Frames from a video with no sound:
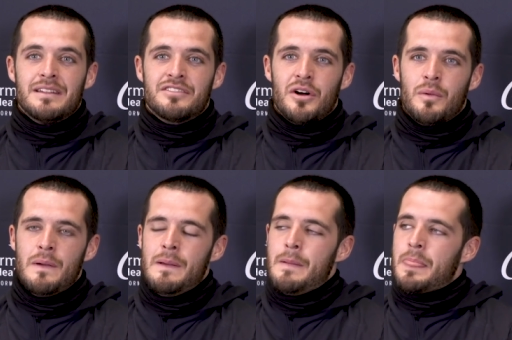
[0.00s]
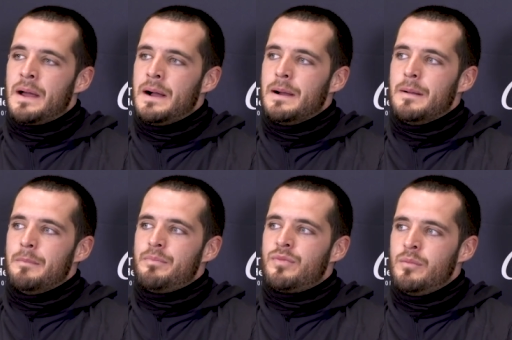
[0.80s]
So,
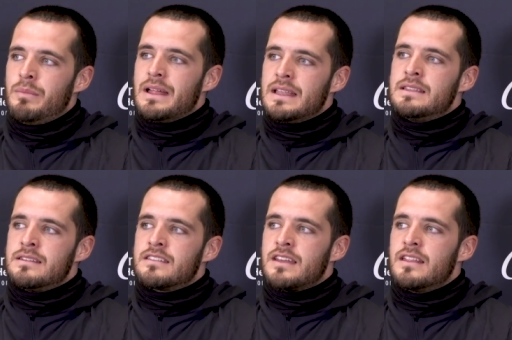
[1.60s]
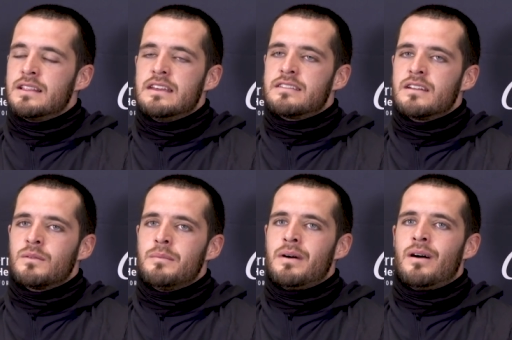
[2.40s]
um, but to say the least, it
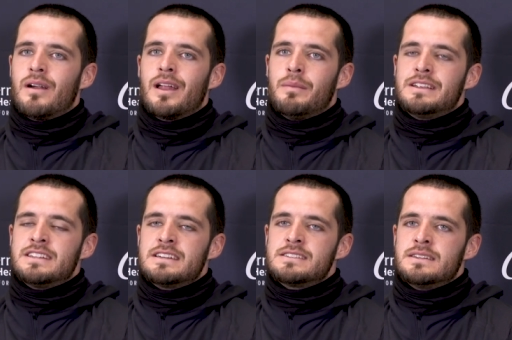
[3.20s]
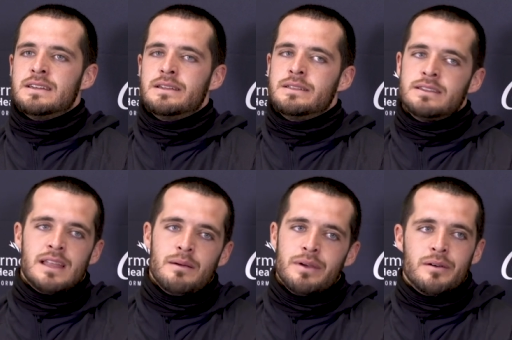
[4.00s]
ripped my heart out of my chest to to
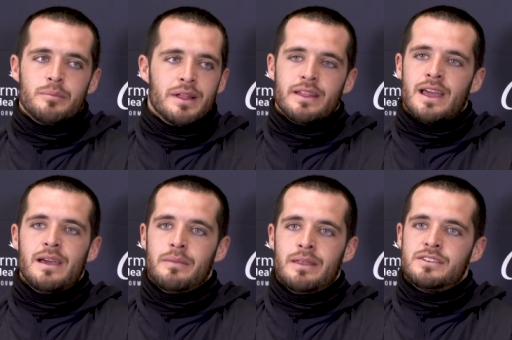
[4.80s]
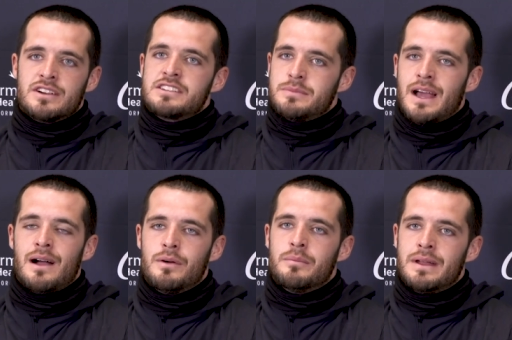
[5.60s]
not be able to play the game. And trust me,
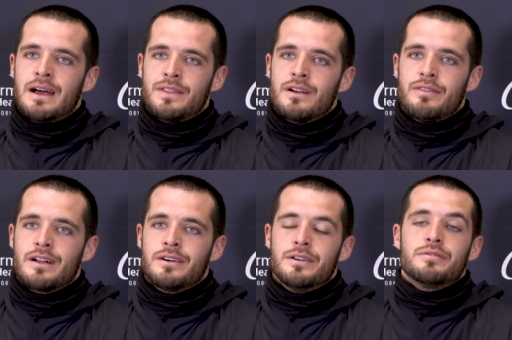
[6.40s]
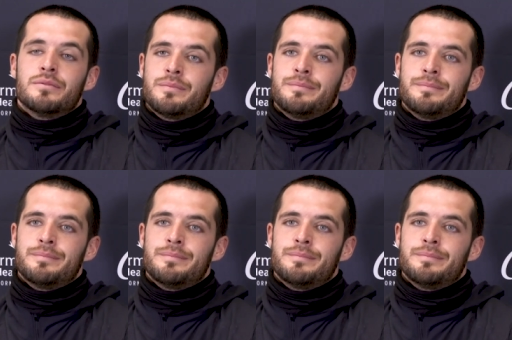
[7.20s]
I would have been out there if I could have.